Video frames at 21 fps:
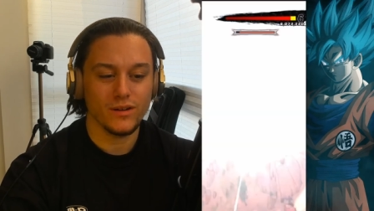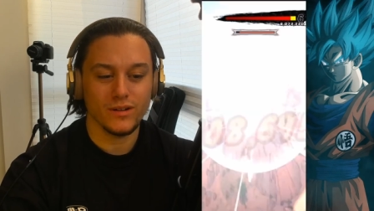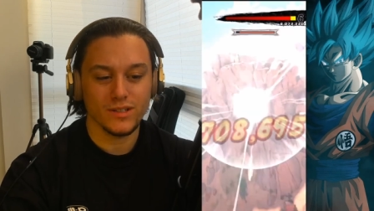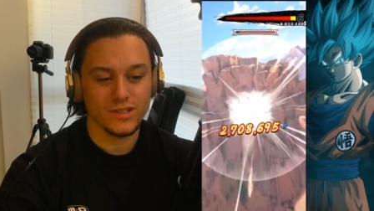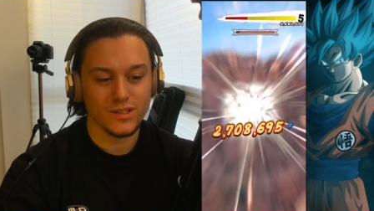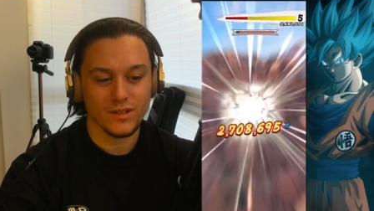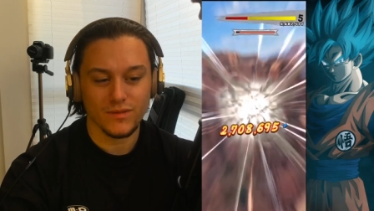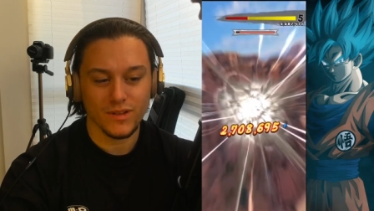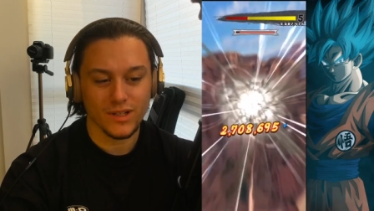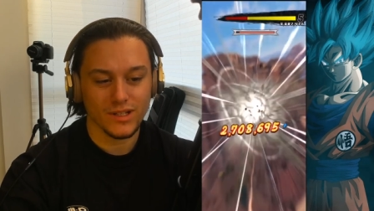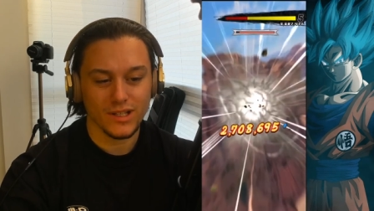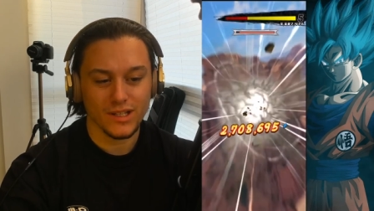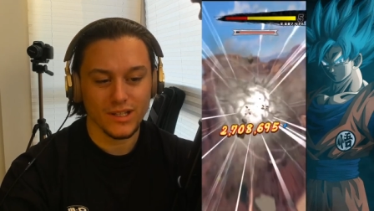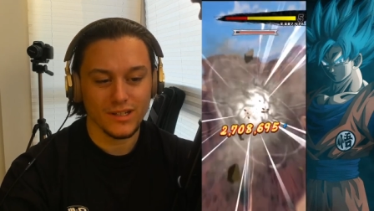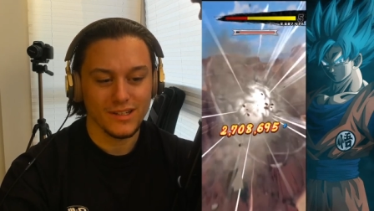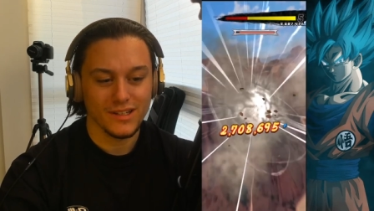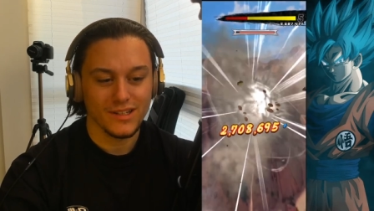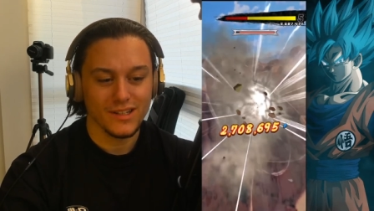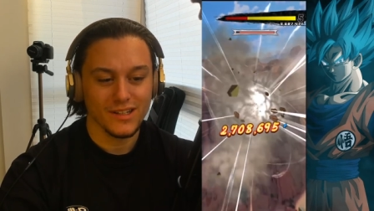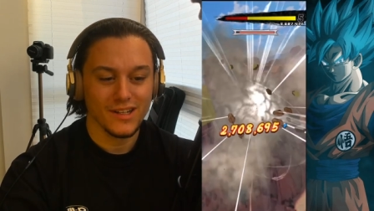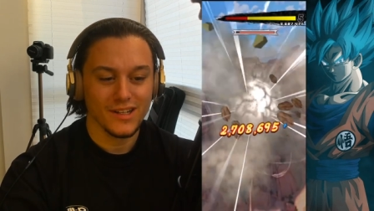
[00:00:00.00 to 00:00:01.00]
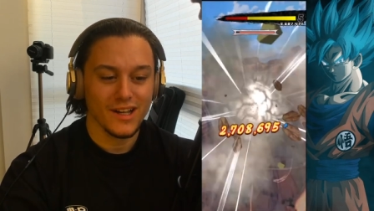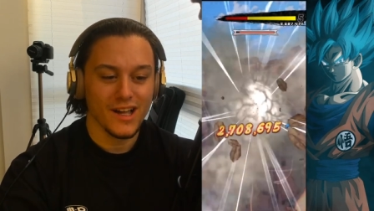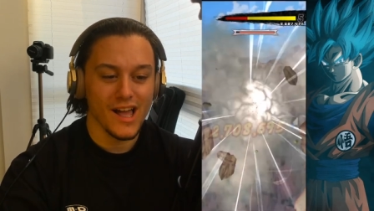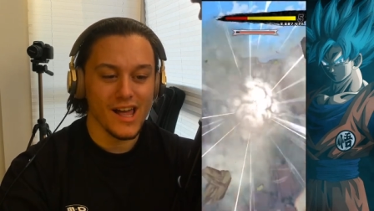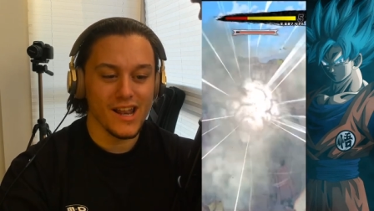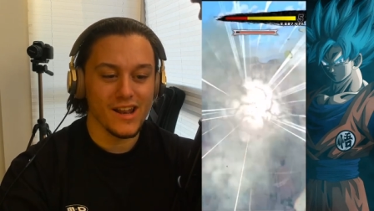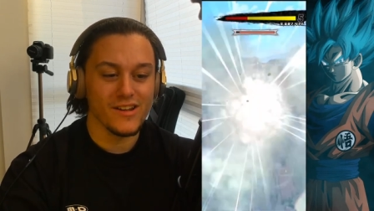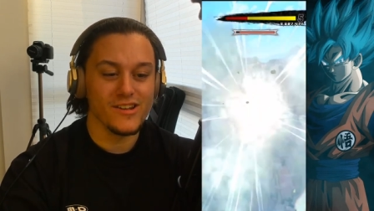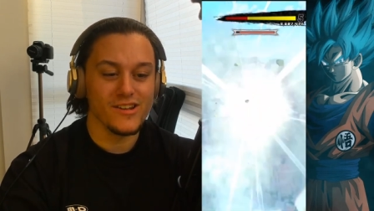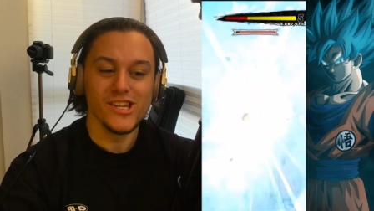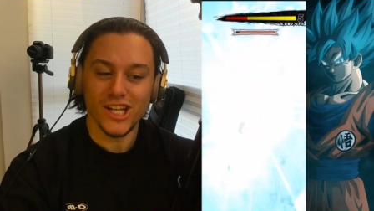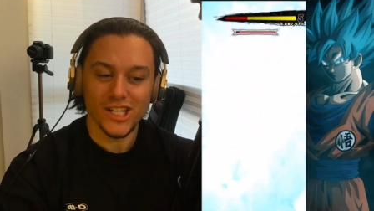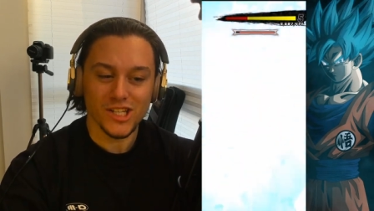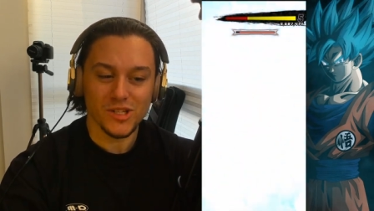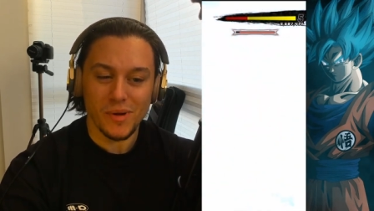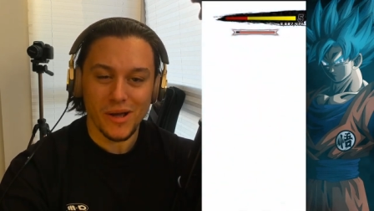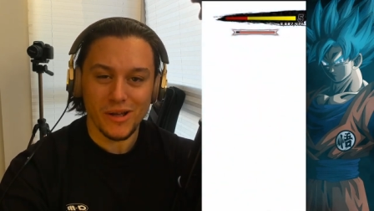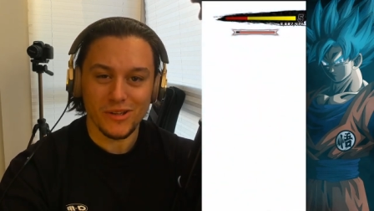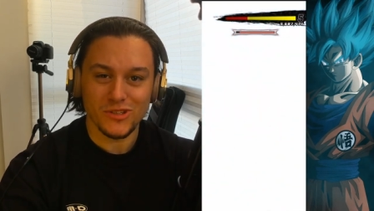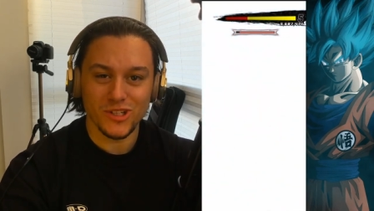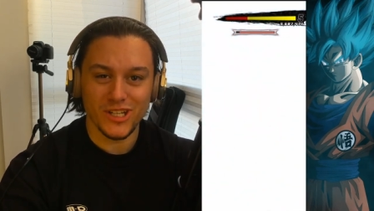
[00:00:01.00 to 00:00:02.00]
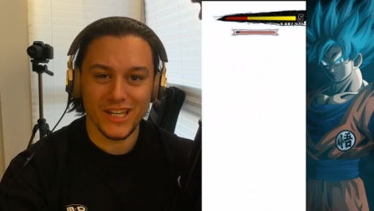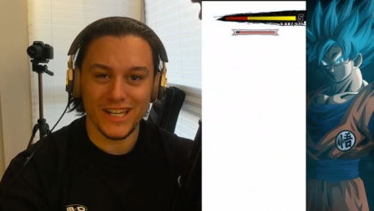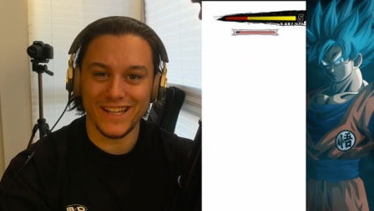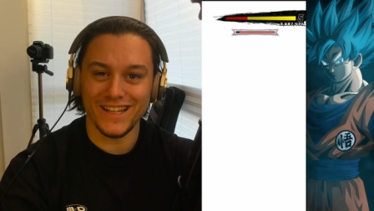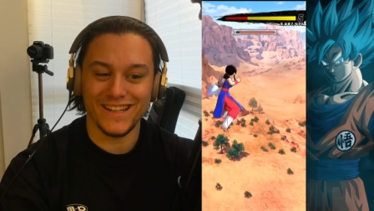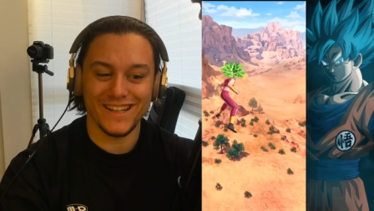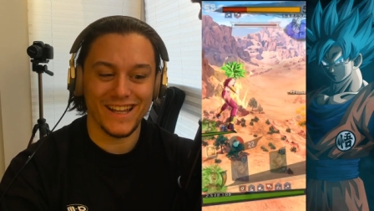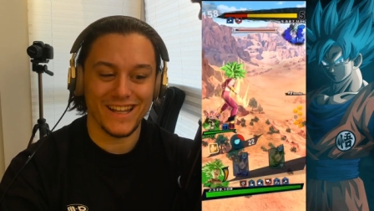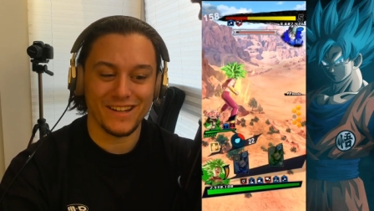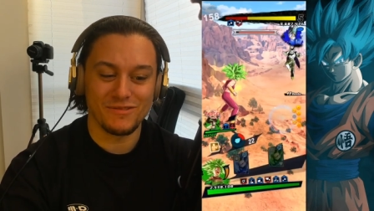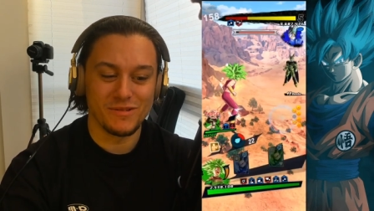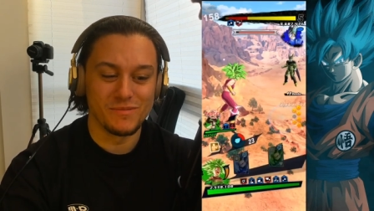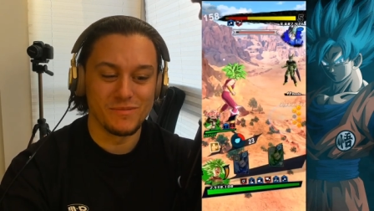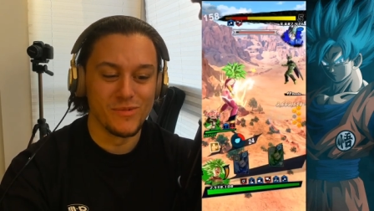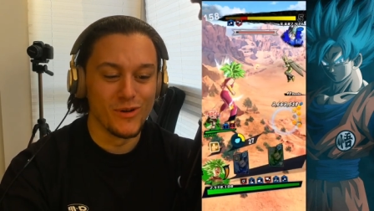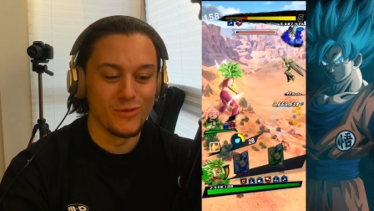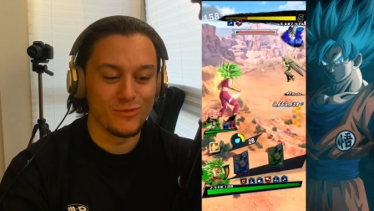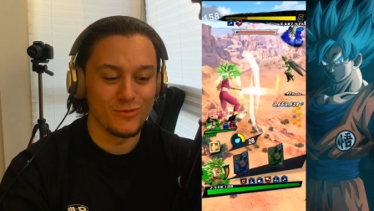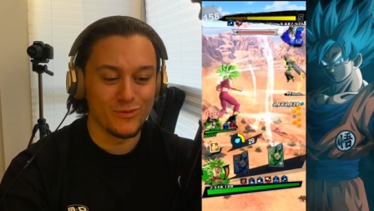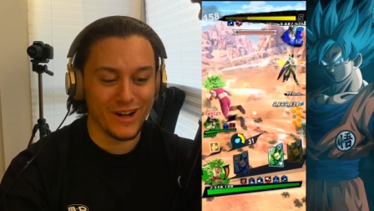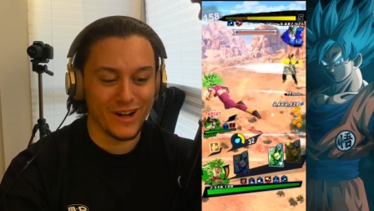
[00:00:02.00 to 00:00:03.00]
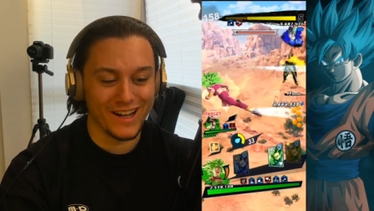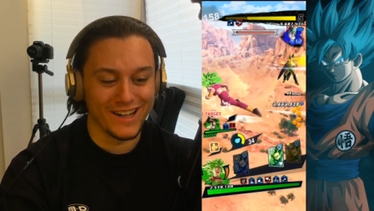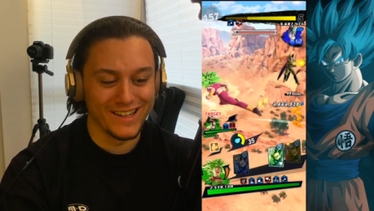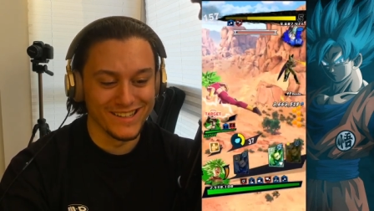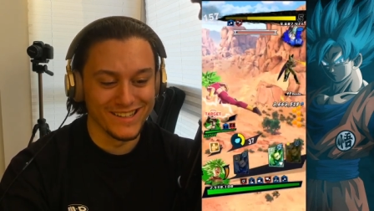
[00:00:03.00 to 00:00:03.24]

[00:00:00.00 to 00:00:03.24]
or stuff like that, and I'm not about to get that removed, right?